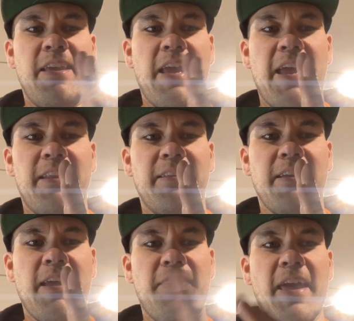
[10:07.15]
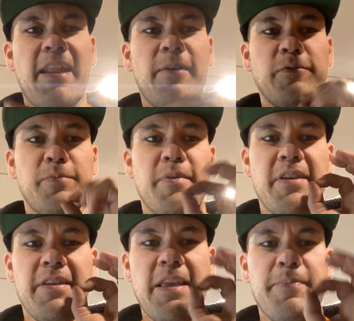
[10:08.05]
and that helps
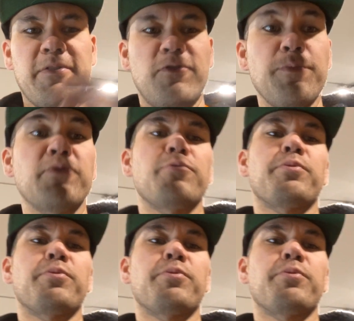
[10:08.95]
me keep it super, super